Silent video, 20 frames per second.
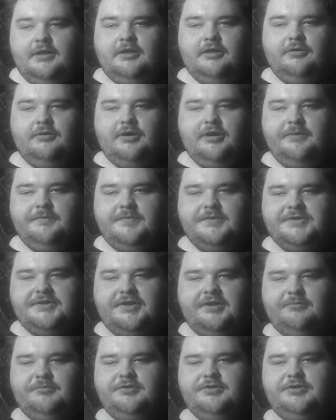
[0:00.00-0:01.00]
Hello, I'm the
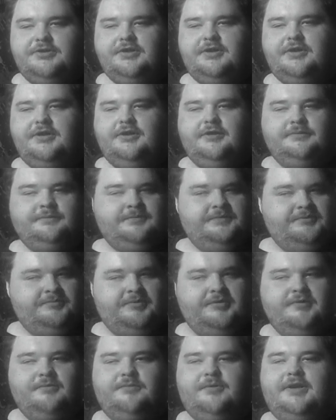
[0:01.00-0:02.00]
Zombie J. It's
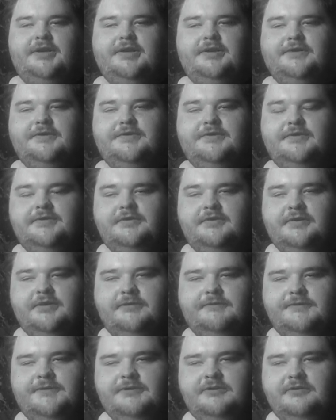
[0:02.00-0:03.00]
been a while since
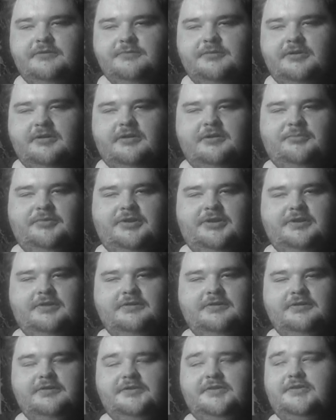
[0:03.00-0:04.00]
y'all have seen me, I
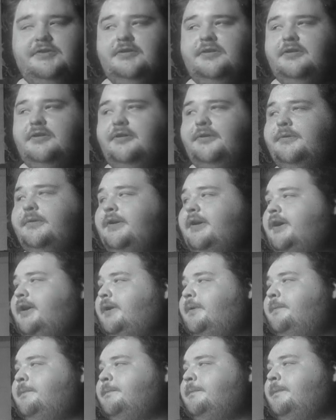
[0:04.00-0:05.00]
bet. So,
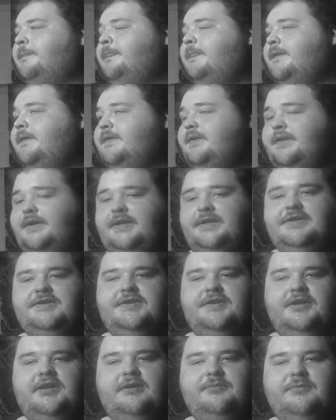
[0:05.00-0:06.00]
um,
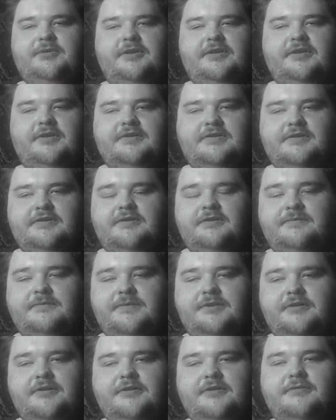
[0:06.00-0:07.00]
last time I did a
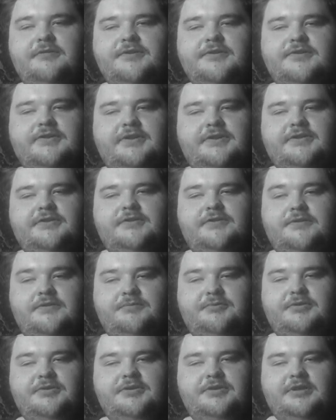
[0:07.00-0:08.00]
video was that
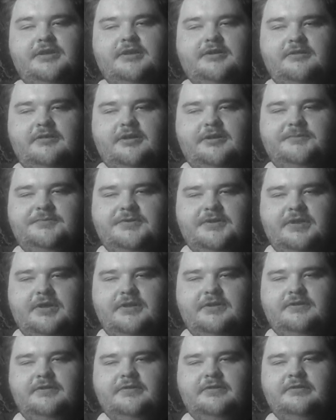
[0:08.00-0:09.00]
stupid channel
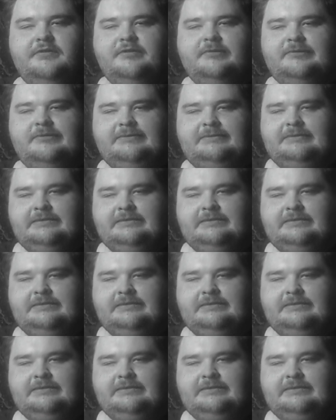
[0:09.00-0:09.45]
update.